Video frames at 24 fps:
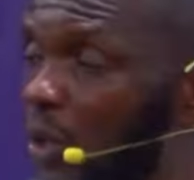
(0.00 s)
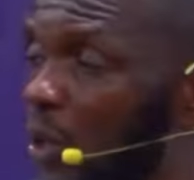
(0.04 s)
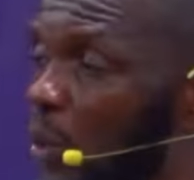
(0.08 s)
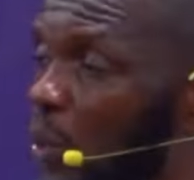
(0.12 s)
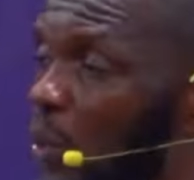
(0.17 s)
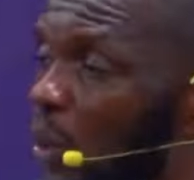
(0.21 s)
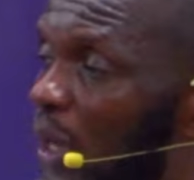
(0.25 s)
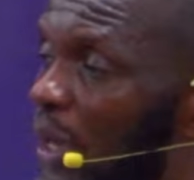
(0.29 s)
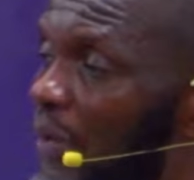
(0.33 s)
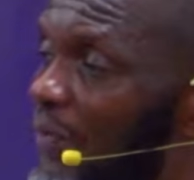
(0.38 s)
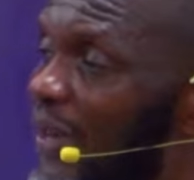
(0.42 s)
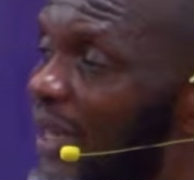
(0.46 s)

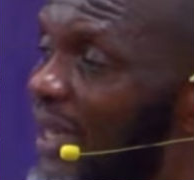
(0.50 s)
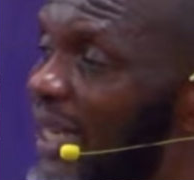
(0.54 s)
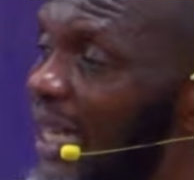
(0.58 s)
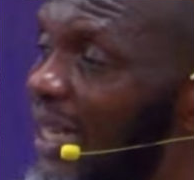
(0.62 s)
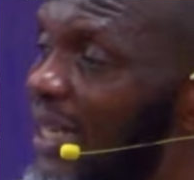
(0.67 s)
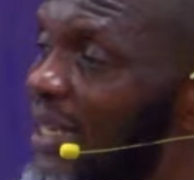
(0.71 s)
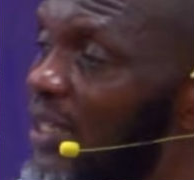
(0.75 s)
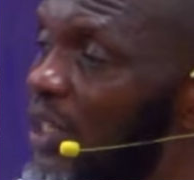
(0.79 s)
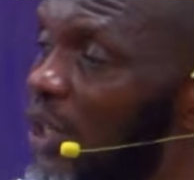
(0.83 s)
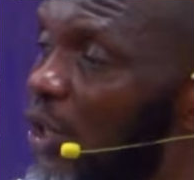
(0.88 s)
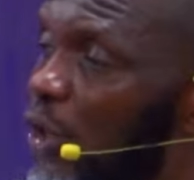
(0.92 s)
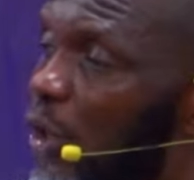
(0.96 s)
Whatever that
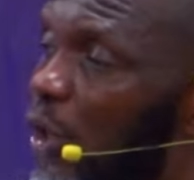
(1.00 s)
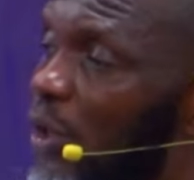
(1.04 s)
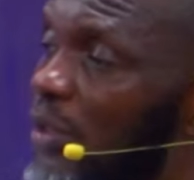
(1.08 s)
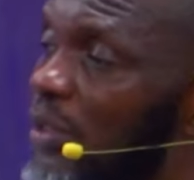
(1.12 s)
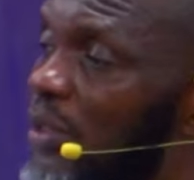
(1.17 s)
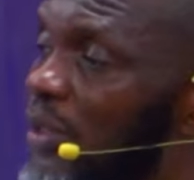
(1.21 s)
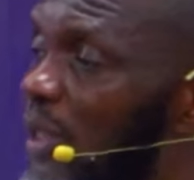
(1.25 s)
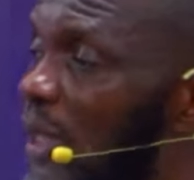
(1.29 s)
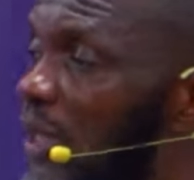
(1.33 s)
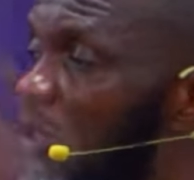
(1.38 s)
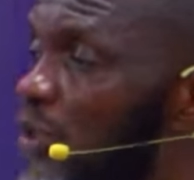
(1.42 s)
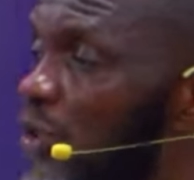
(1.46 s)
is the
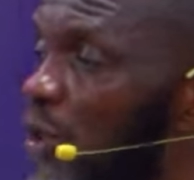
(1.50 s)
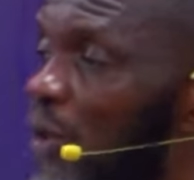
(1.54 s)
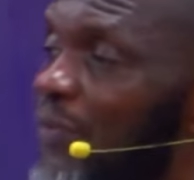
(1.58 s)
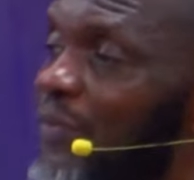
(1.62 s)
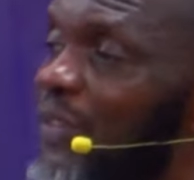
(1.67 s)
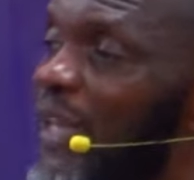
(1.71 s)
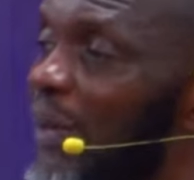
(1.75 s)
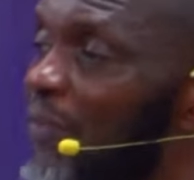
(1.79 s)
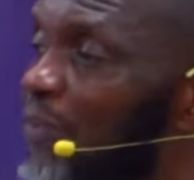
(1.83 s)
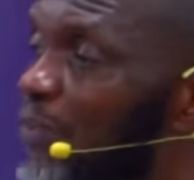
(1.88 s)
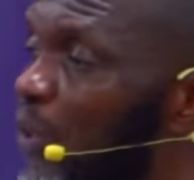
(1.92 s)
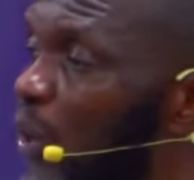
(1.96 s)
content of
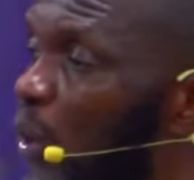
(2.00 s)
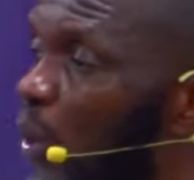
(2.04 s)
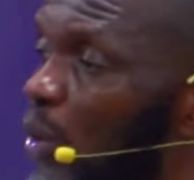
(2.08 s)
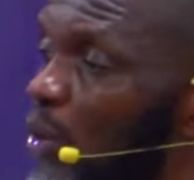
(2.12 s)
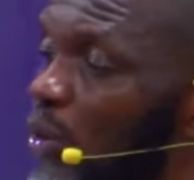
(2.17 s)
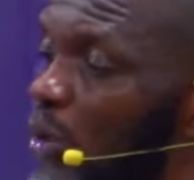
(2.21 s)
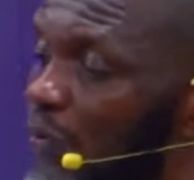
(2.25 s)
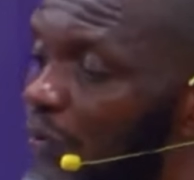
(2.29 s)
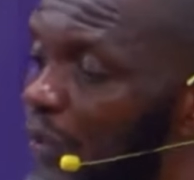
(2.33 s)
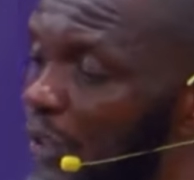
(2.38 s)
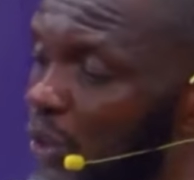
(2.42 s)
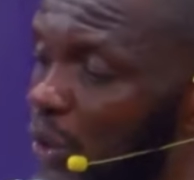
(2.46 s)
that blood
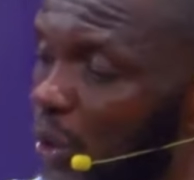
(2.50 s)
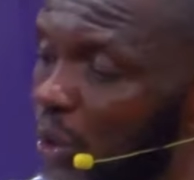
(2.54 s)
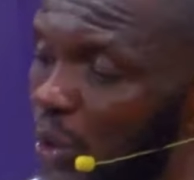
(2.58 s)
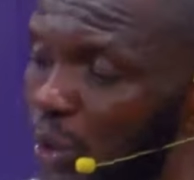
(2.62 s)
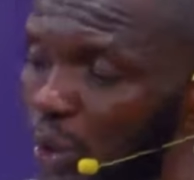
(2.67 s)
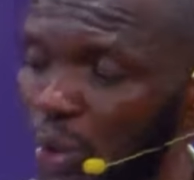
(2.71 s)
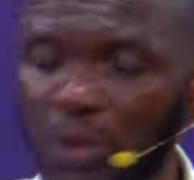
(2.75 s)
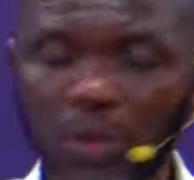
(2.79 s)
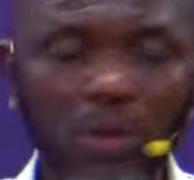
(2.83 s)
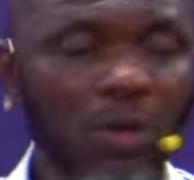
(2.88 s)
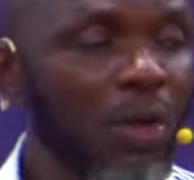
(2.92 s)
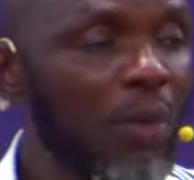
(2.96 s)
of a
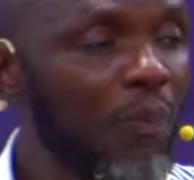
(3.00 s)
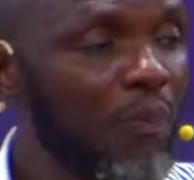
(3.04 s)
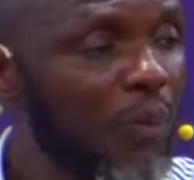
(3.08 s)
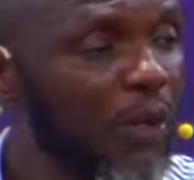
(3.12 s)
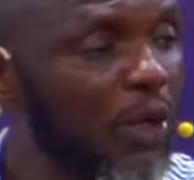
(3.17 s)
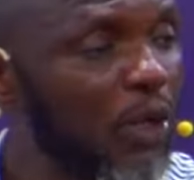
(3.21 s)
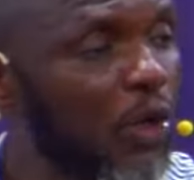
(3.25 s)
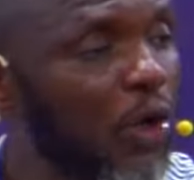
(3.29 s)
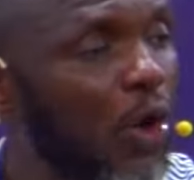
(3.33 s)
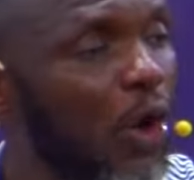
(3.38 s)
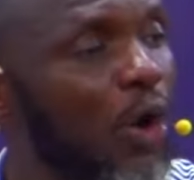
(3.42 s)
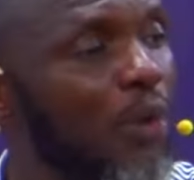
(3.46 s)
donor
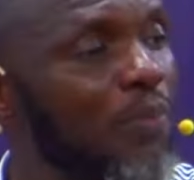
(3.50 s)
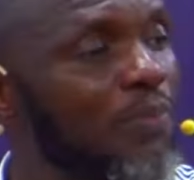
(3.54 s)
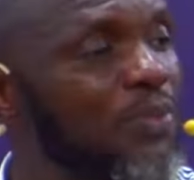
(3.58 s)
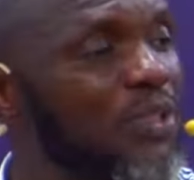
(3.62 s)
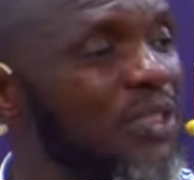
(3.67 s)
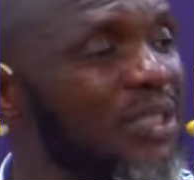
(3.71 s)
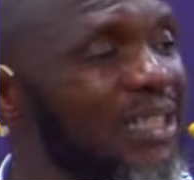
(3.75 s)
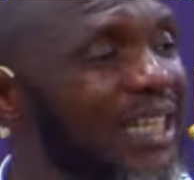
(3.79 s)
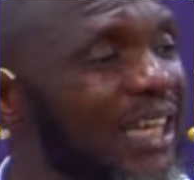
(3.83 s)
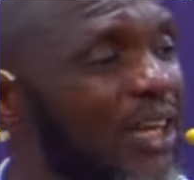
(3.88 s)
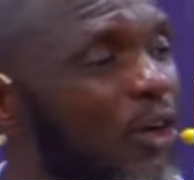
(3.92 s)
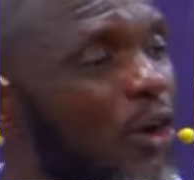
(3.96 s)

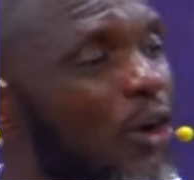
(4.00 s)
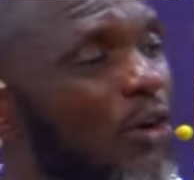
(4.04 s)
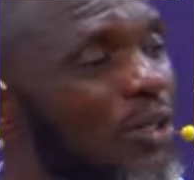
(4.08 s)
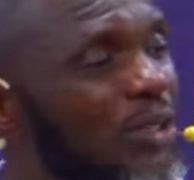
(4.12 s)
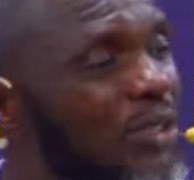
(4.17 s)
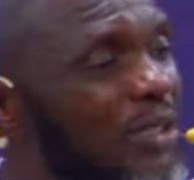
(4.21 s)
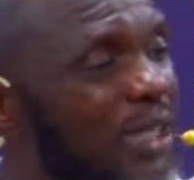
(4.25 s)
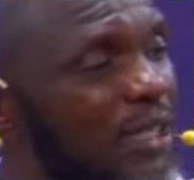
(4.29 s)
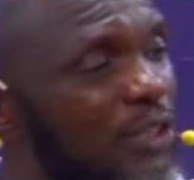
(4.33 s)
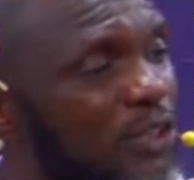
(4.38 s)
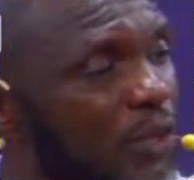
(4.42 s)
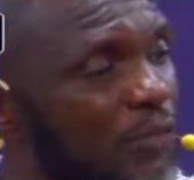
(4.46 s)
becomes the
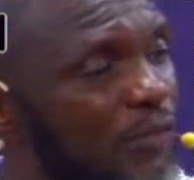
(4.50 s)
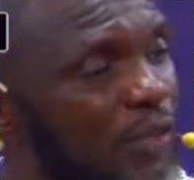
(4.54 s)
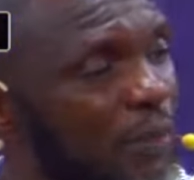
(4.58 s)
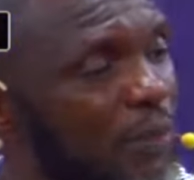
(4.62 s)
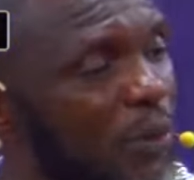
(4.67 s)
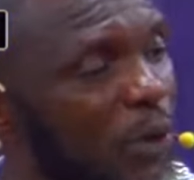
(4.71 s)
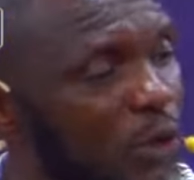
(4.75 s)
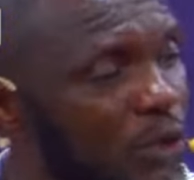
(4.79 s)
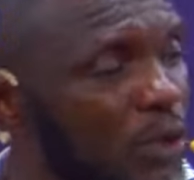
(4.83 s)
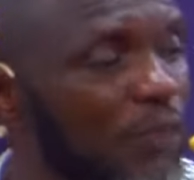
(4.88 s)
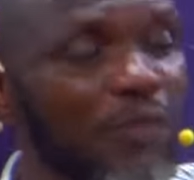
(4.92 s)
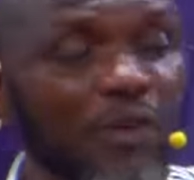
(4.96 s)
content of the
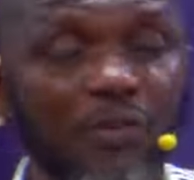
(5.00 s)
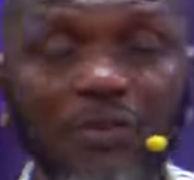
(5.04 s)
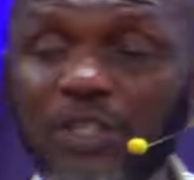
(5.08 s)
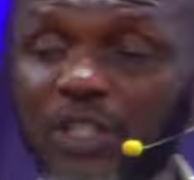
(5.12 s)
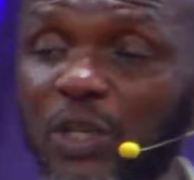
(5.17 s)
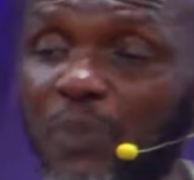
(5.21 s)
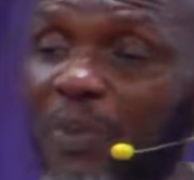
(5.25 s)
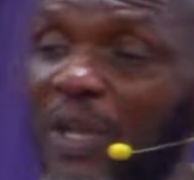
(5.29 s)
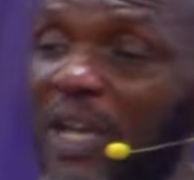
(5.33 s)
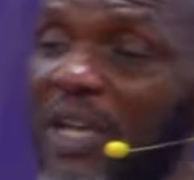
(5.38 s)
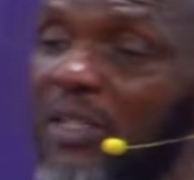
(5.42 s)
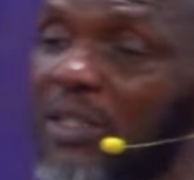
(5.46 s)
blood of the
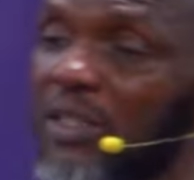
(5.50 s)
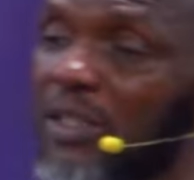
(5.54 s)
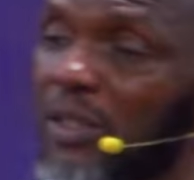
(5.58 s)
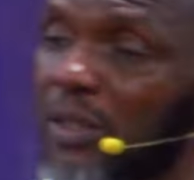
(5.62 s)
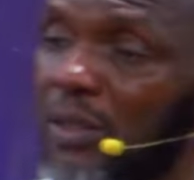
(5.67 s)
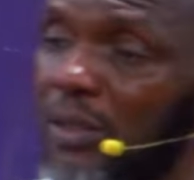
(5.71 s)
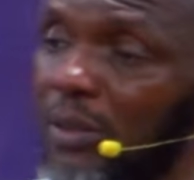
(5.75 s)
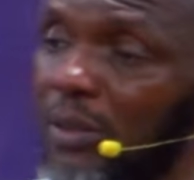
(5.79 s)
recipient.